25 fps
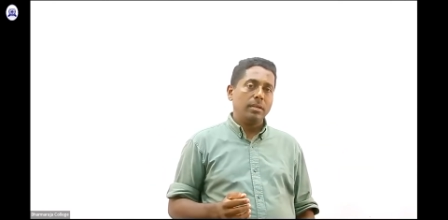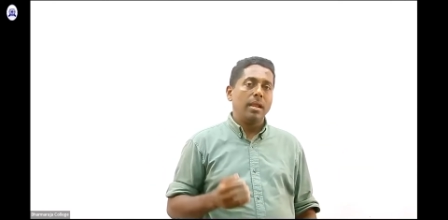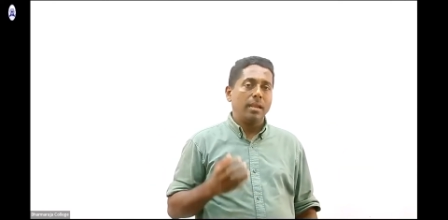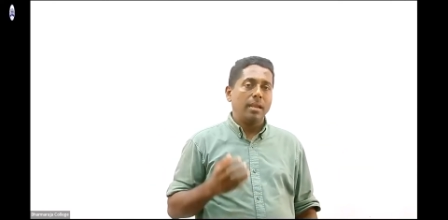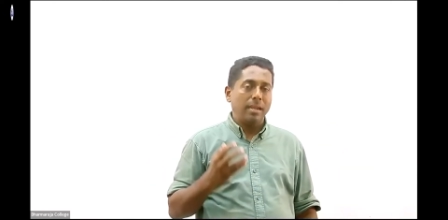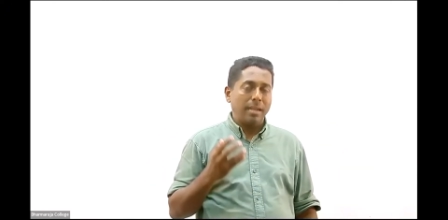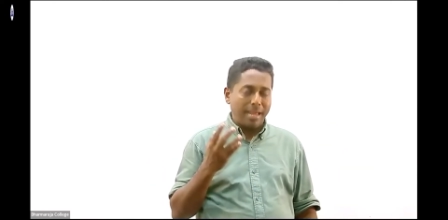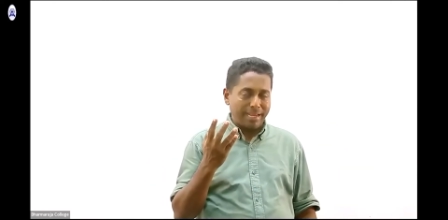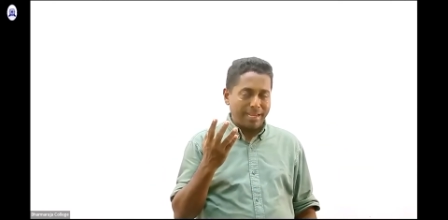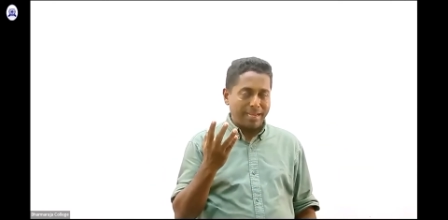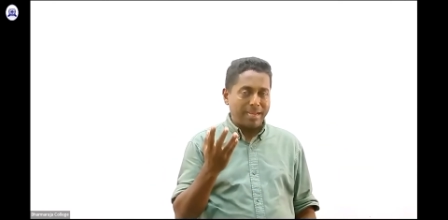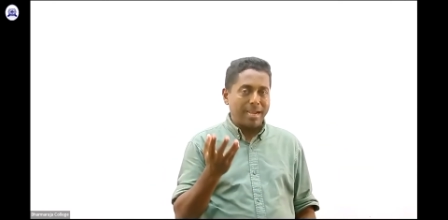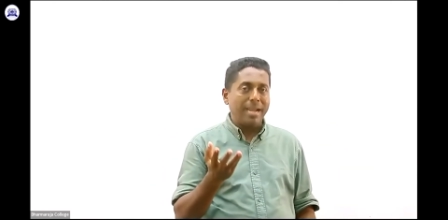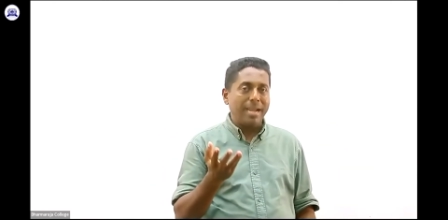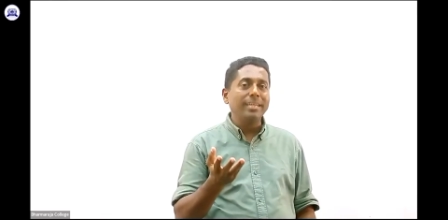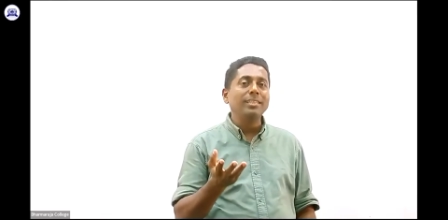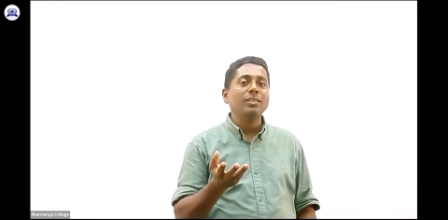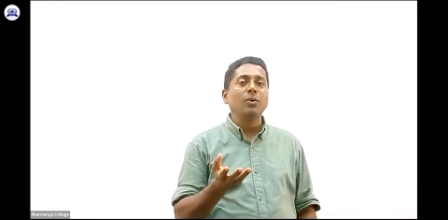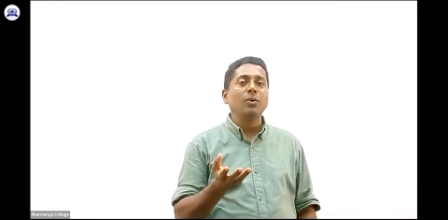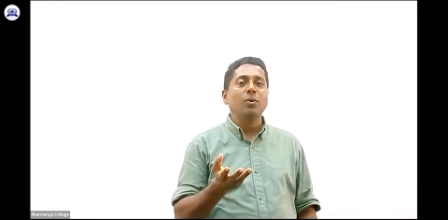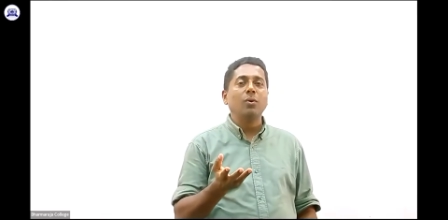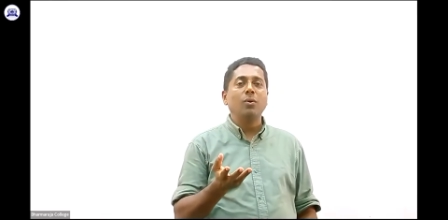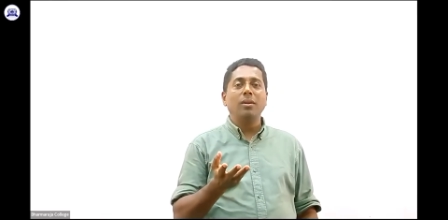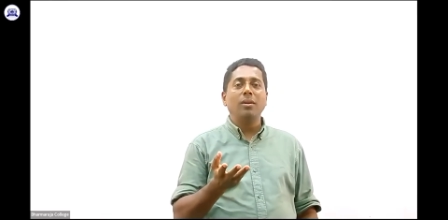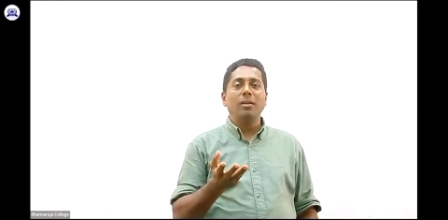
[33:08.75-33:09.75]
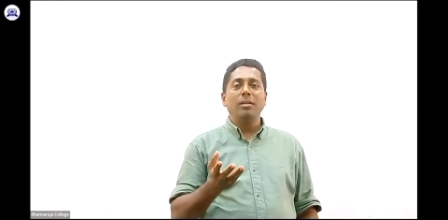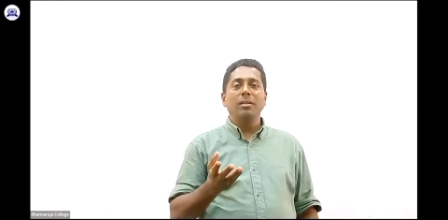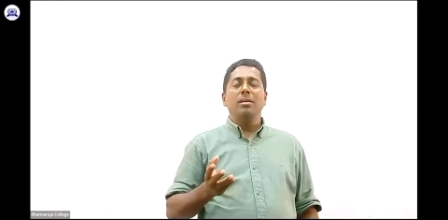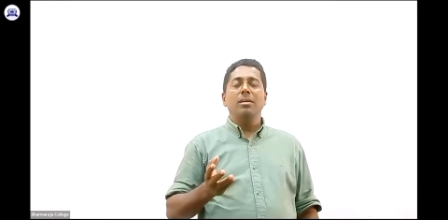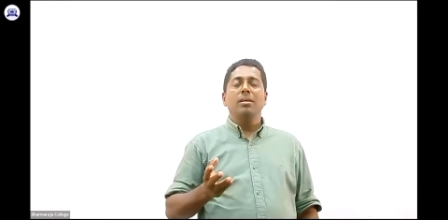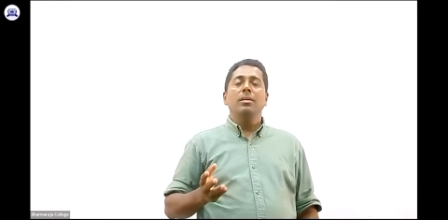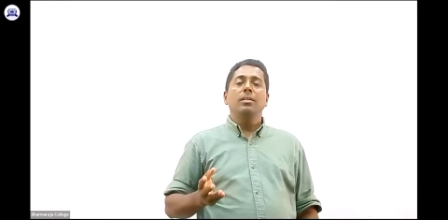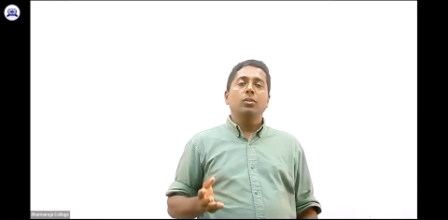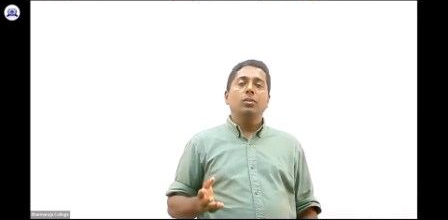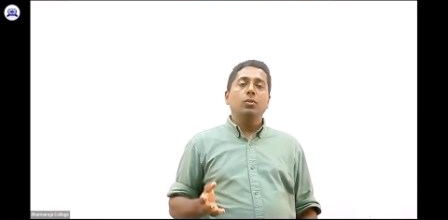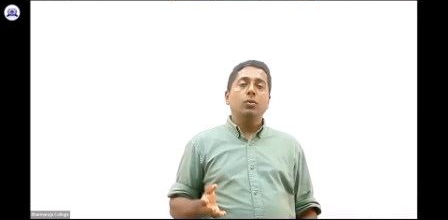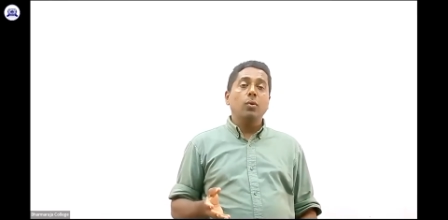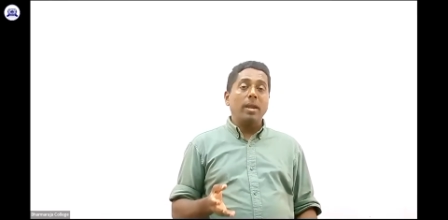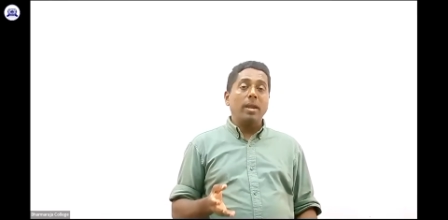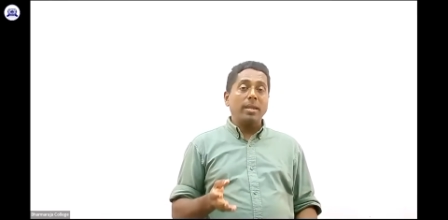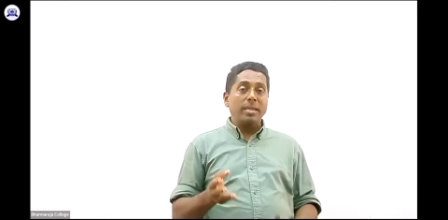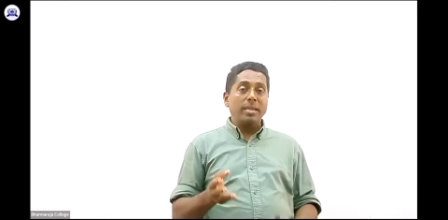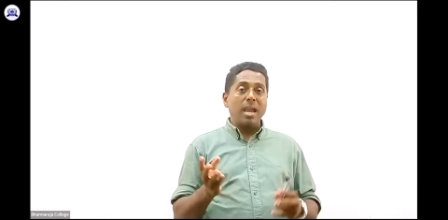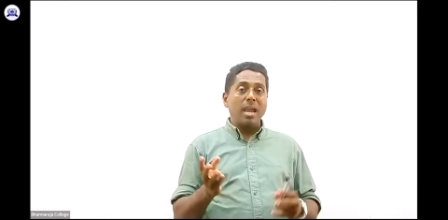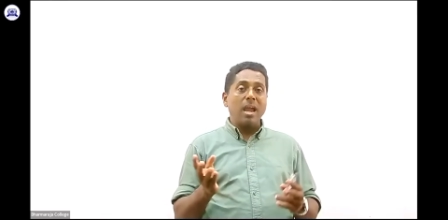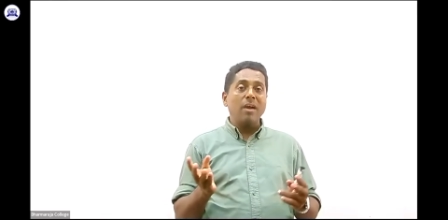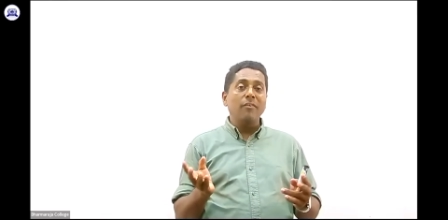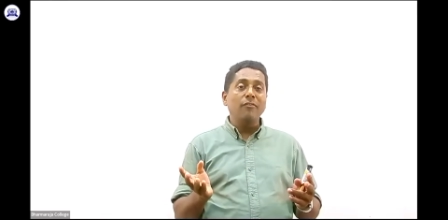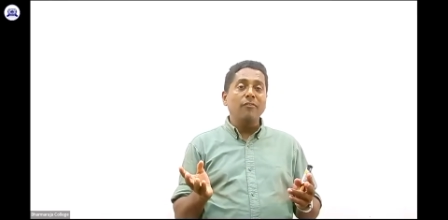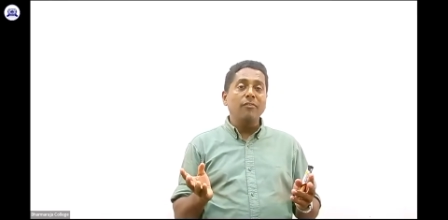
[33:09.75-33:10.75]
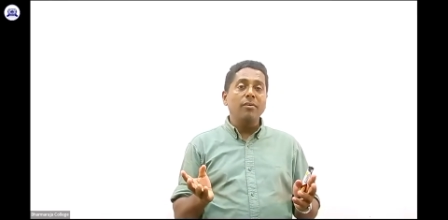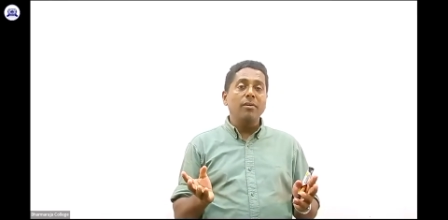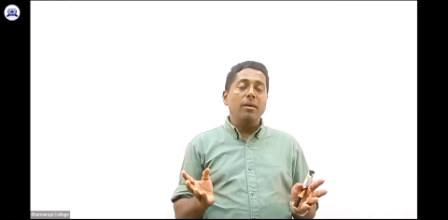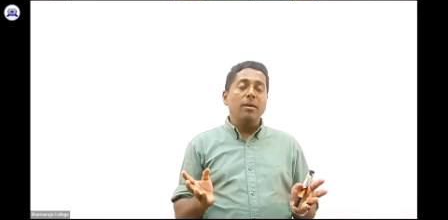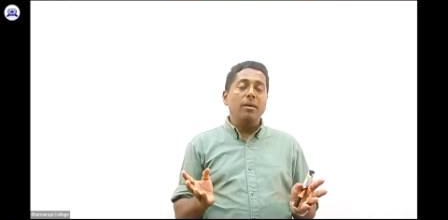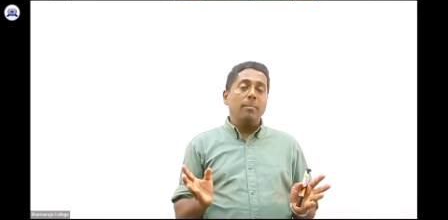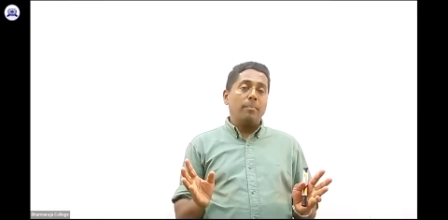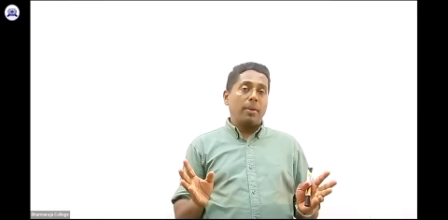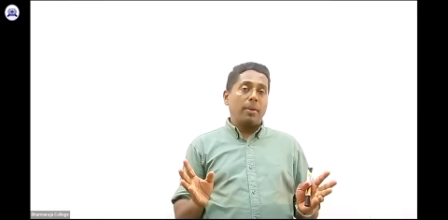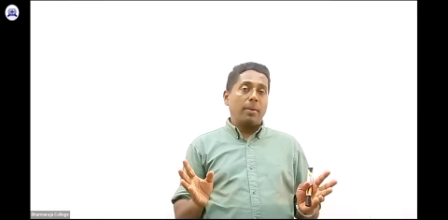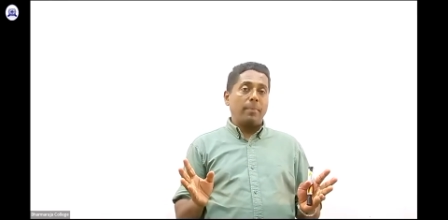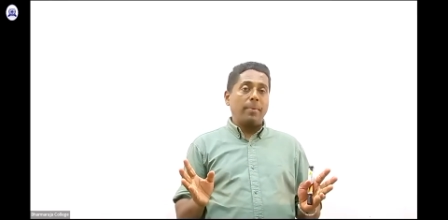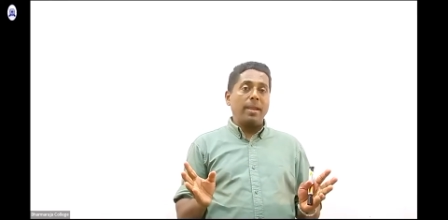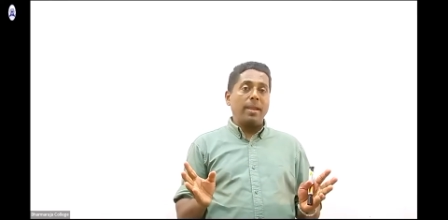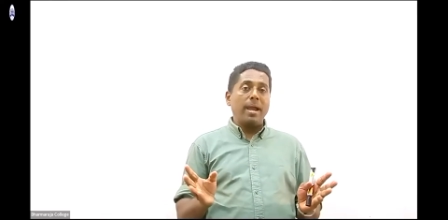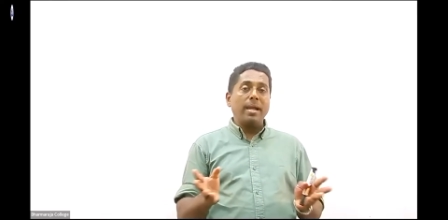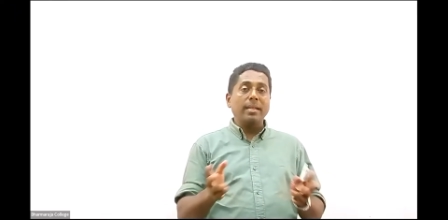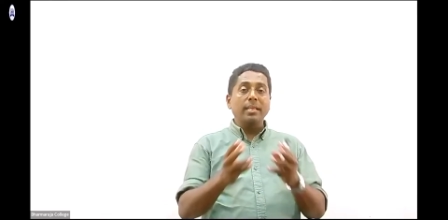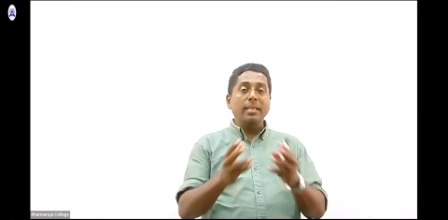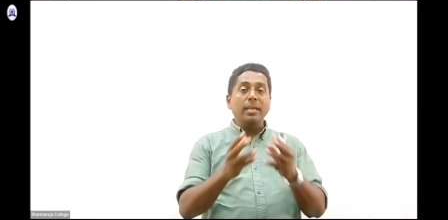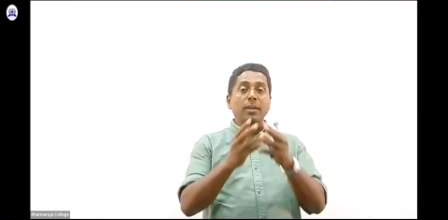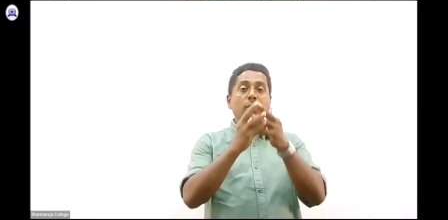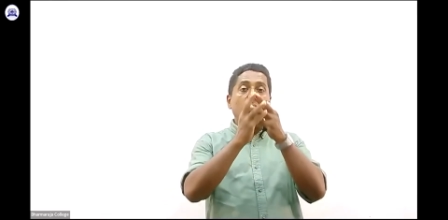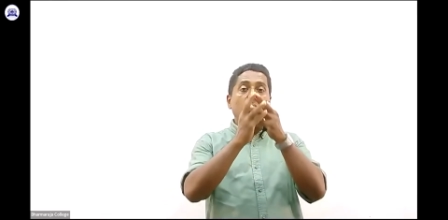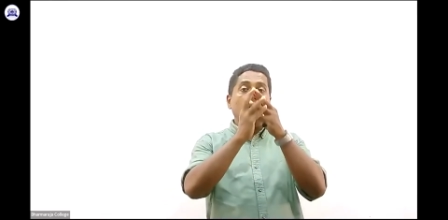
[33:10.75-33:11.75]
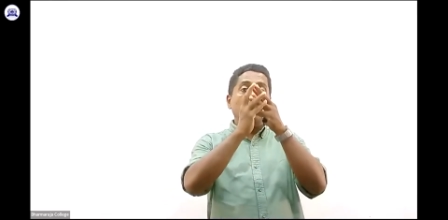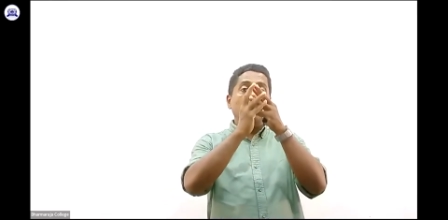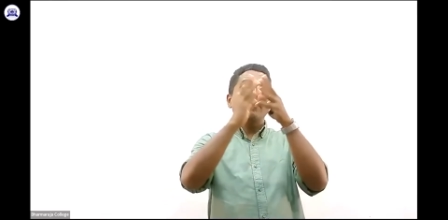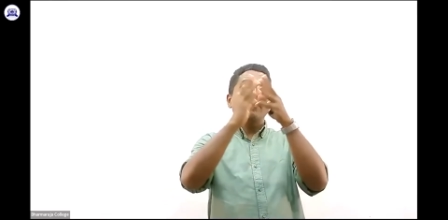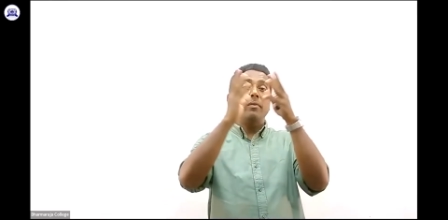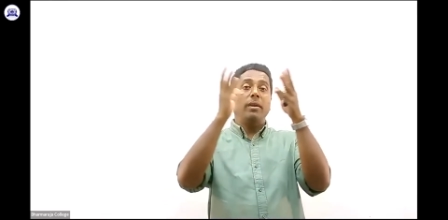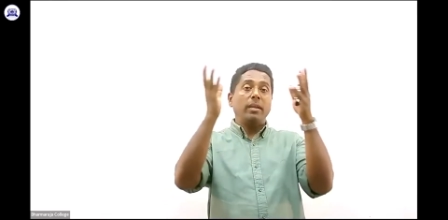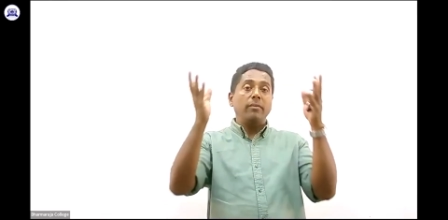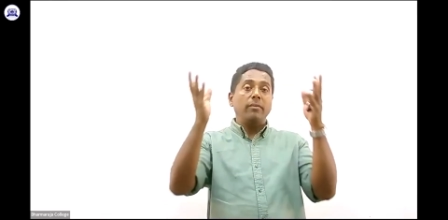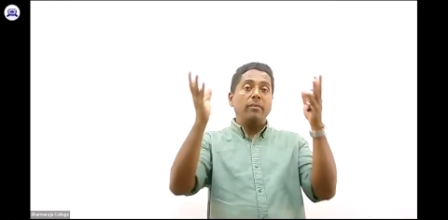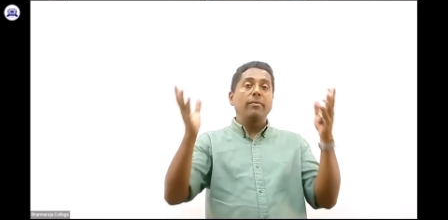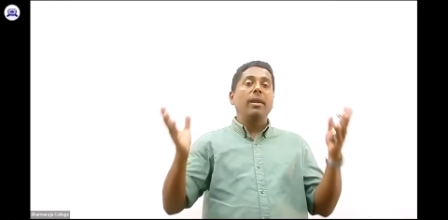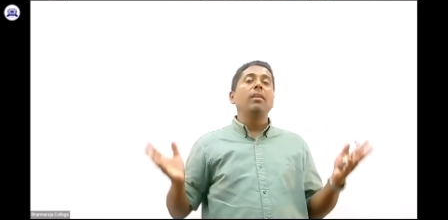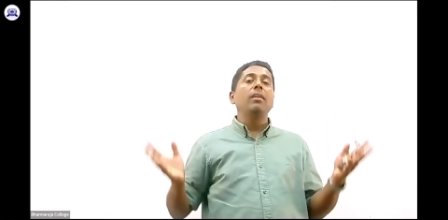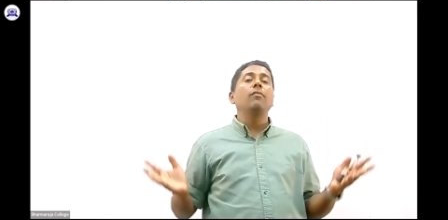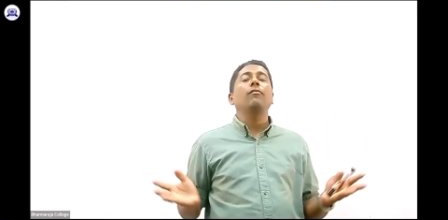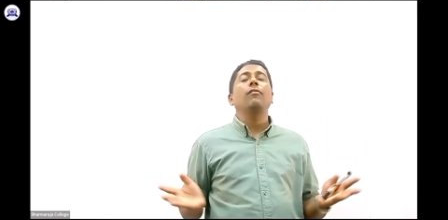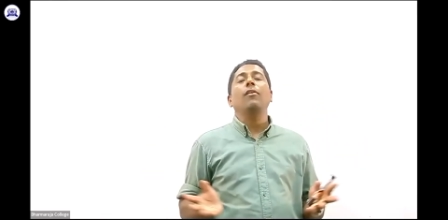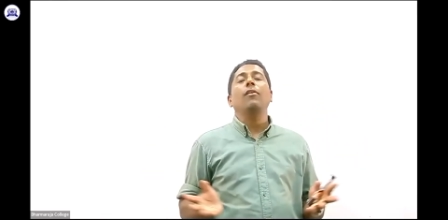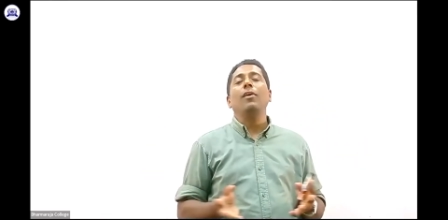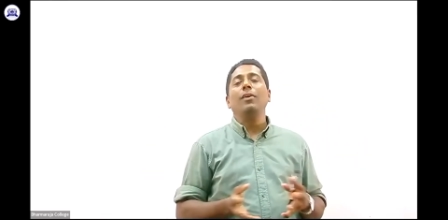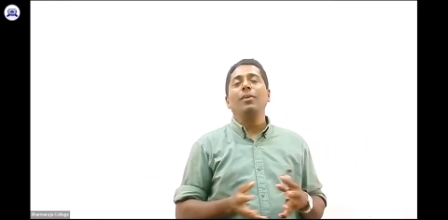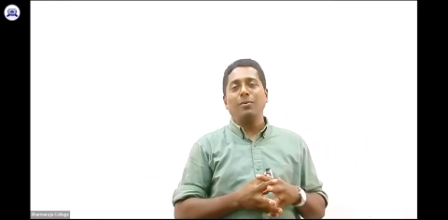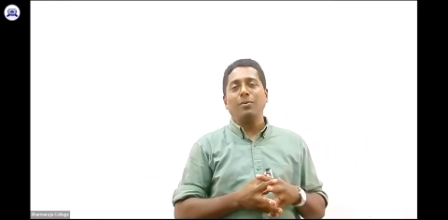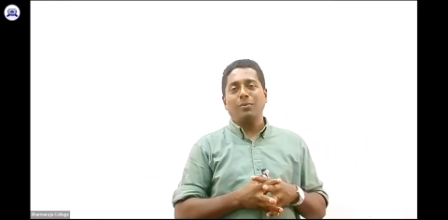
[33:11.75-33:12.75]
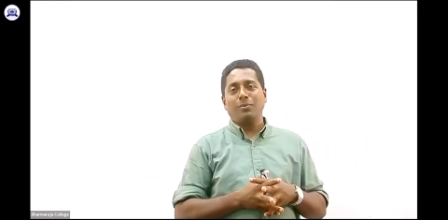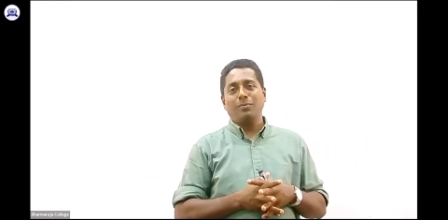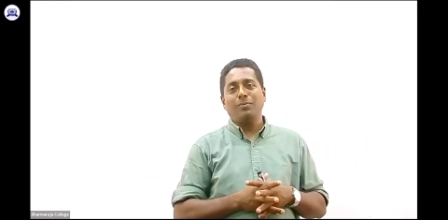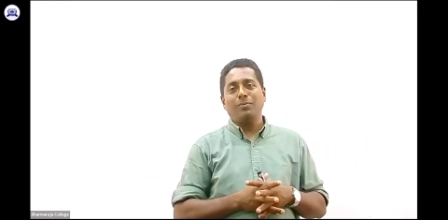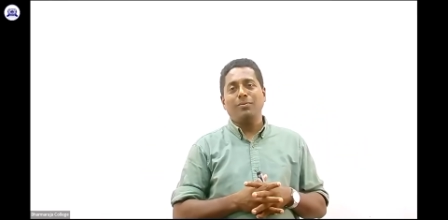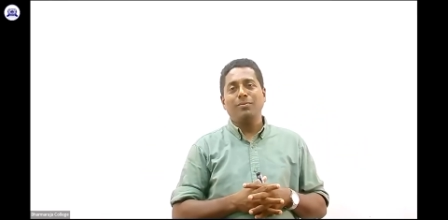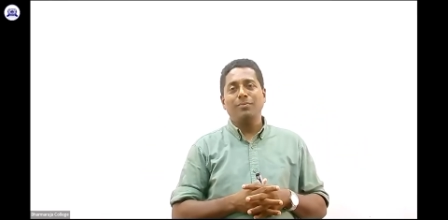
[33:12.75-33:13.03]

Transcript: Like I told. So I have prepared the note very well for you.